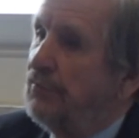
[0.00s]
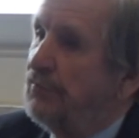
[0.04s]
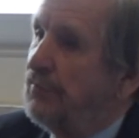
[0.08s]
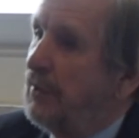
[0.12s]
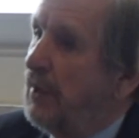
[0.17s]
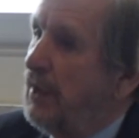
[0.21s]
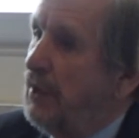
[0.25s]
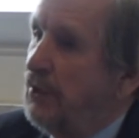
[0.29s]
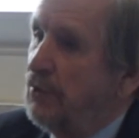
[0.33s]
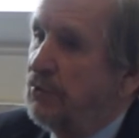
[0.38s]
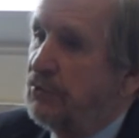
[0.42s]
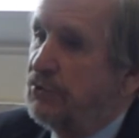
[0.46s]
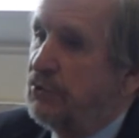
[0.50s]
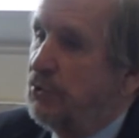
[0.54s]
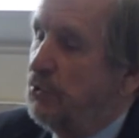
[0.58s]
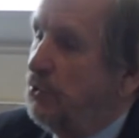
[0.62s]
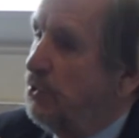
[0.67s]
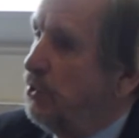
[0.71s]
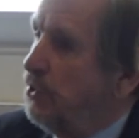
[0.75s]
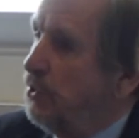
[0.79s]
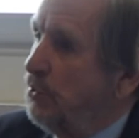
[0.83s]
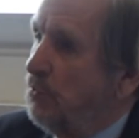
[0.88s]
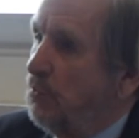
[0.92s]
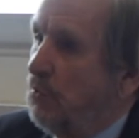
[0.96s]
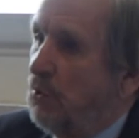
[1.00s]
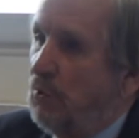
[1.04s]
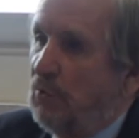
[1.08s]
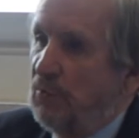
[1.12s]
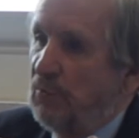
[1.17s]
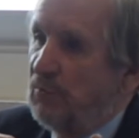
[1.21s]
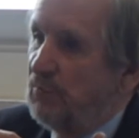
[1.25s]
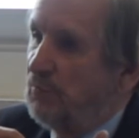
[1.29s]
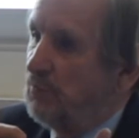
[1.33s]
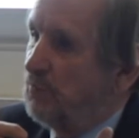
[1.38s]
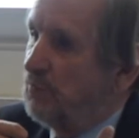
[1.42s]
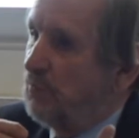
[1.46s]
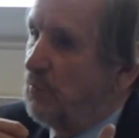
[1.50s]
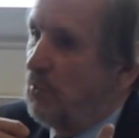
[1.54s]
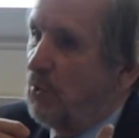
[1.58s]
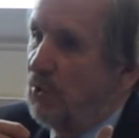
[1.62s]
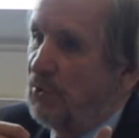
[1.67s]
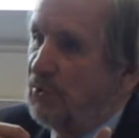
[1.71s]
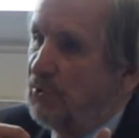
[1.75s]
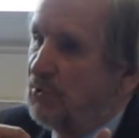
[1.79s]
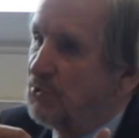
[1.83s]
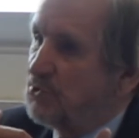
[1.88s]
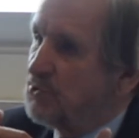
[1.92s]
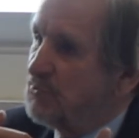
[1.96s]
they are doing
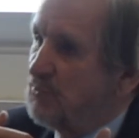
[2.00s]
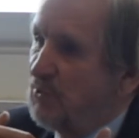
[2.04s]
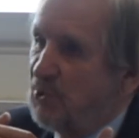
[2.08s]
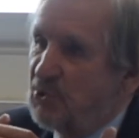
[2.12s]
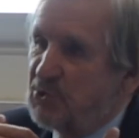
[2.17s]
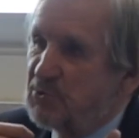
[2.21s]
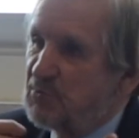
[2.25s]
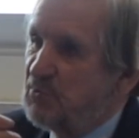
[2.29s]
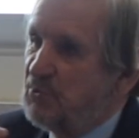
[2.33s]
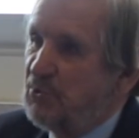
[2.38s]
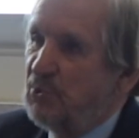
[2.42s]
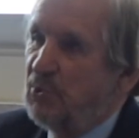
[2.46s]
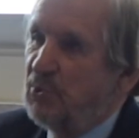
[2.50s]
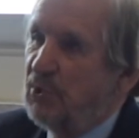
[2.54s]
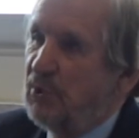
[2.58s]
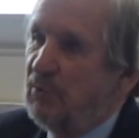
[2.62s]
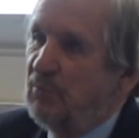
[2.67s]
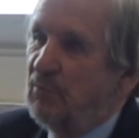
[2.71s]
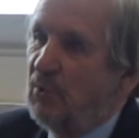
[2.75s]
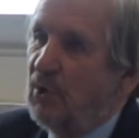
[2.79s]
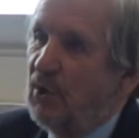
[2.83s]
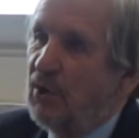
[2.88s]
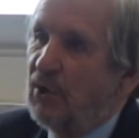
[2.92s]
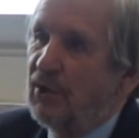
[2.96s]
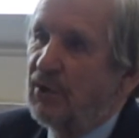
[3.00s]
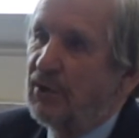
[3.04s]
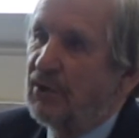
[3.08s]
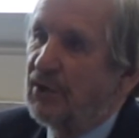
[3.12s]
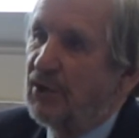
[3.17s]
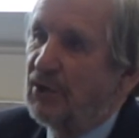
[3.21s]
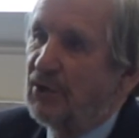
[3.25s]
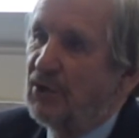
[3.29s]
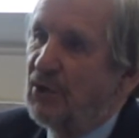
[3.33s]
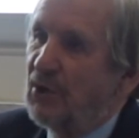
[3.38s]
what you're supposed to be doing in marketing.